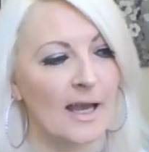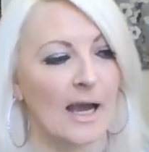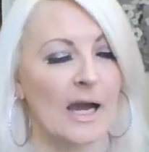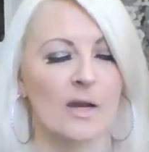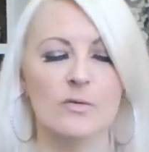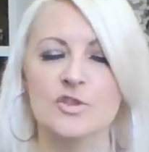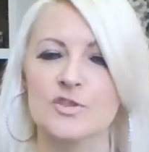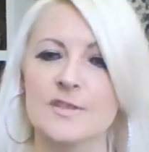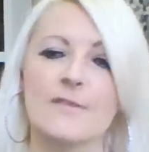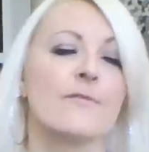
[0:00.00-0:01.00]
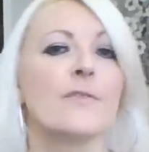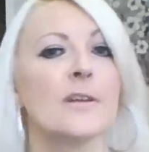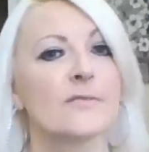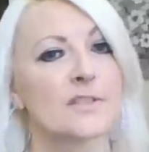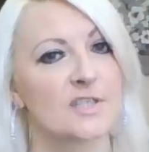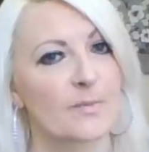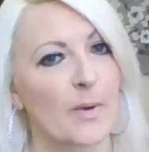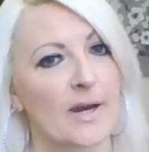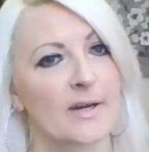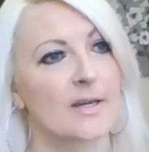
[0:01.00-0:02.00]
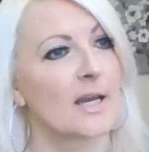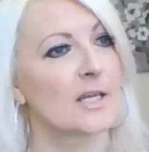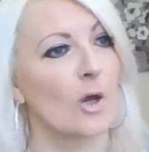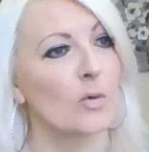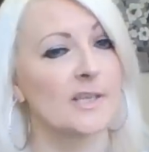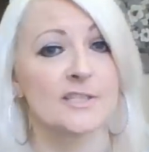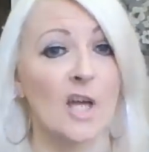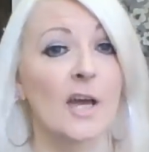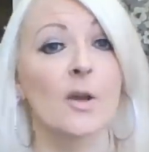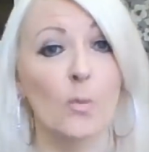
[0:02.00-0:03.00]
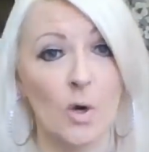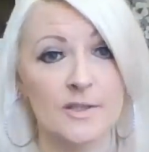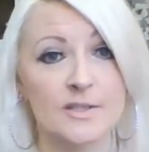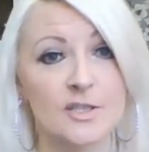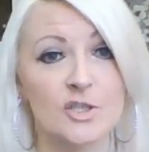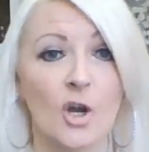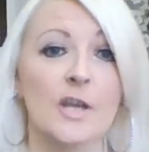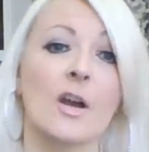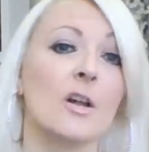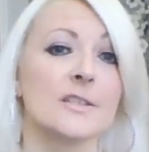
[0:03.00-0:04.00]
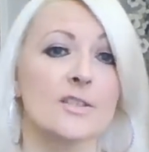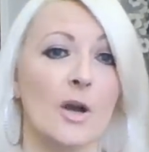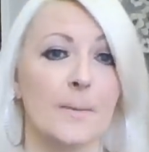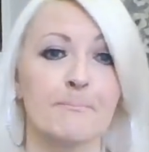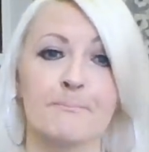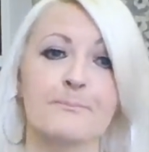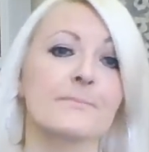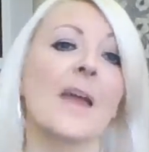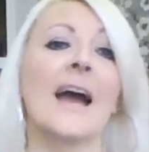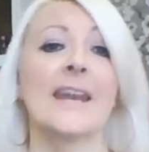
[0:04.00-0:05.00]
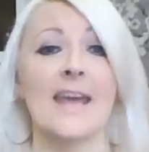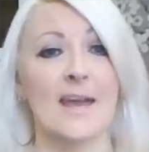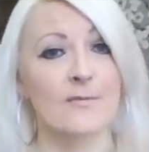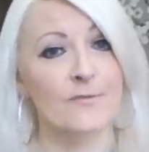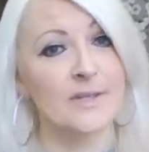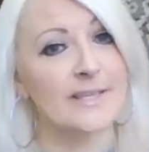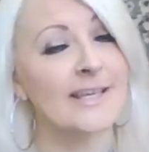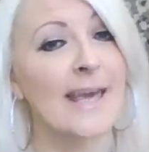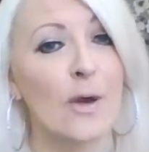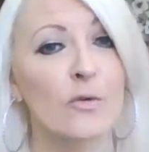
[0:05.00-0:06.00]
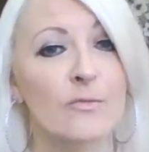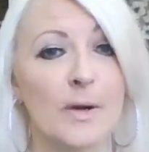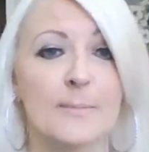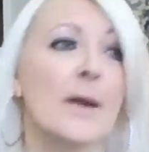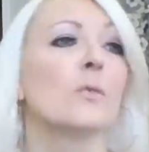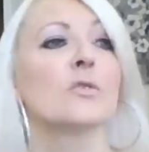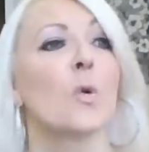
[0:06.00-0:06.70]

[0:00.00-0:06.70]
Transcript: and I was just a fit of despair and loneliness, and I wanted to die all the time. And everything out of my mouth